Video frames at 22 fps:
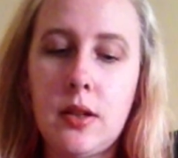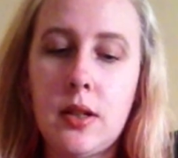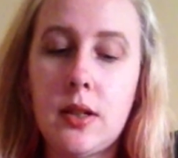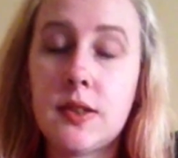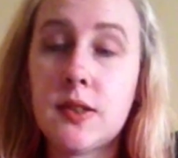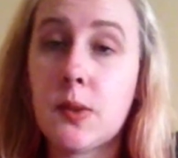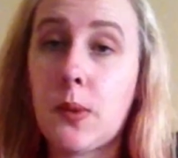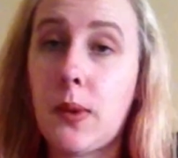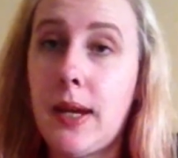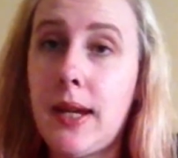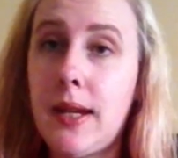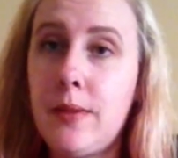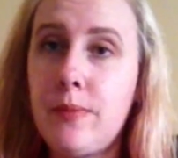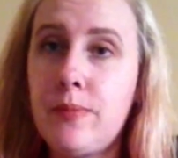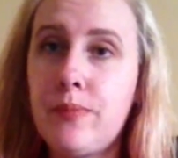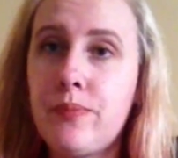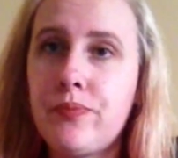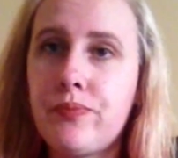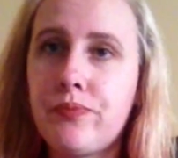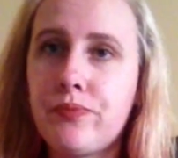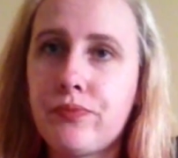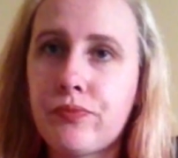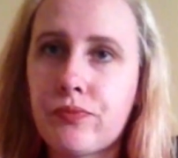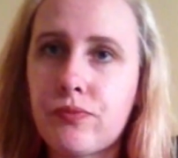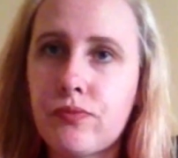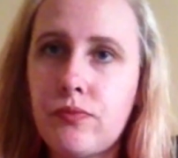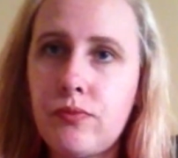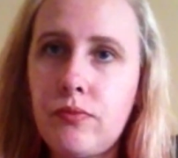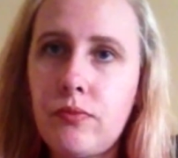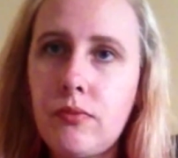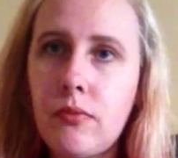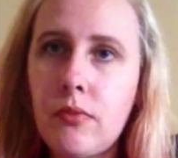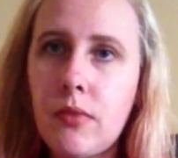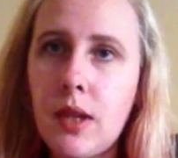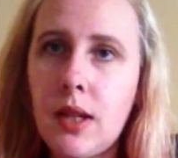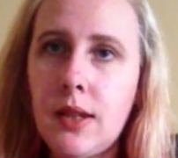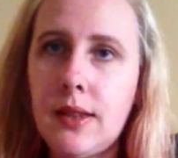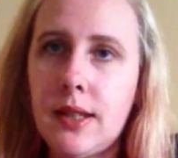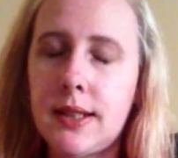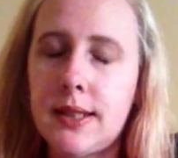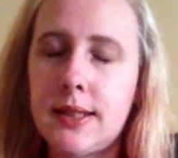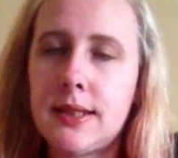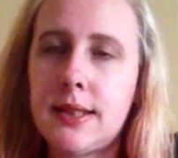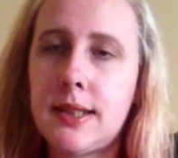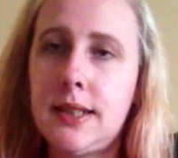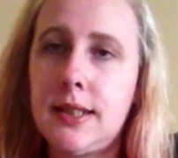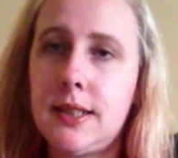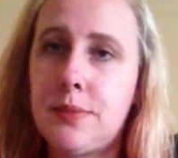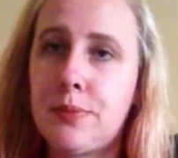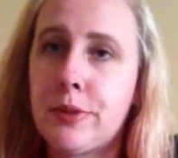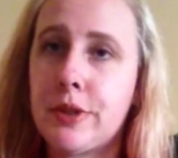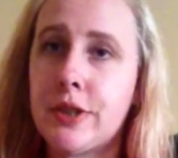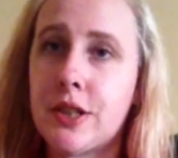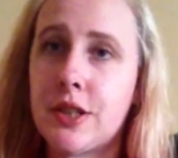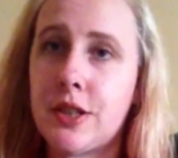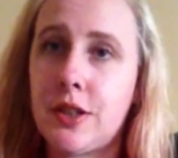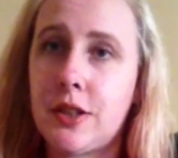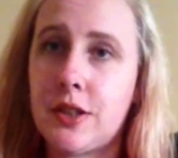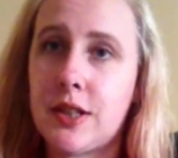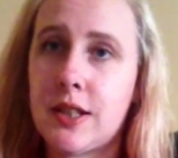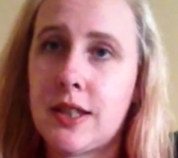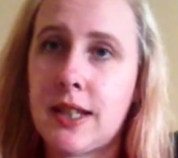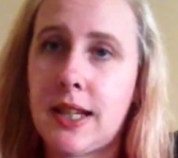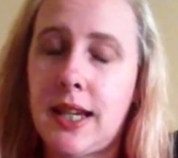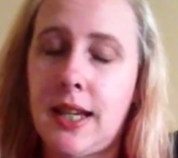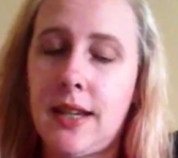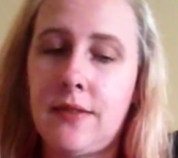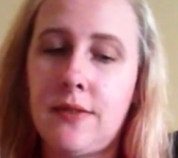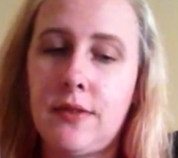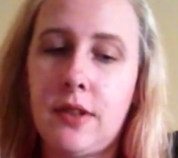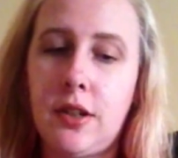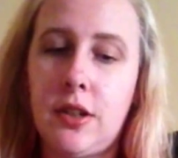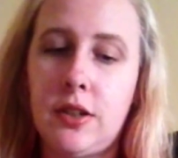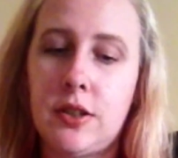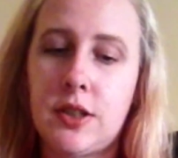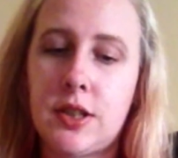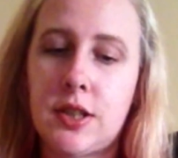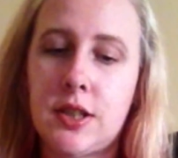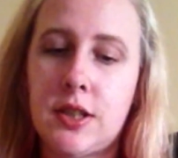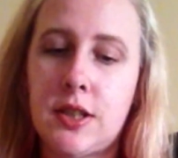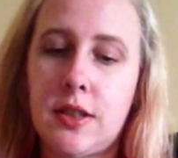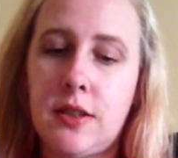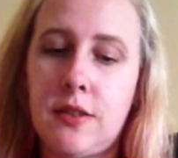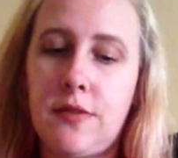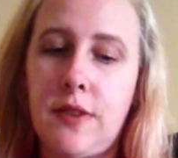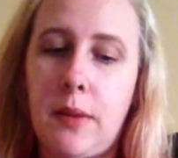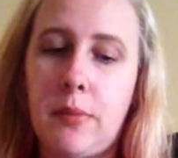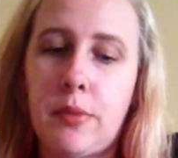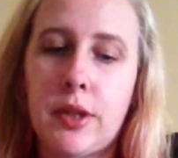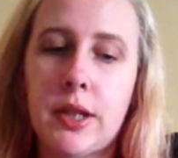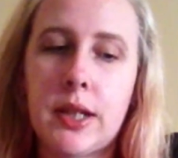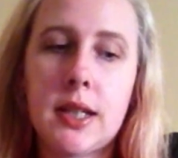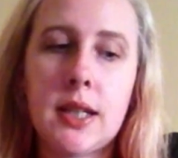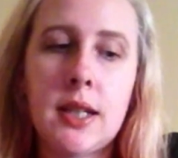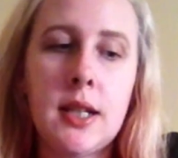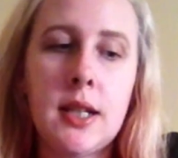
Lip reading: square that is printed onto the fabric.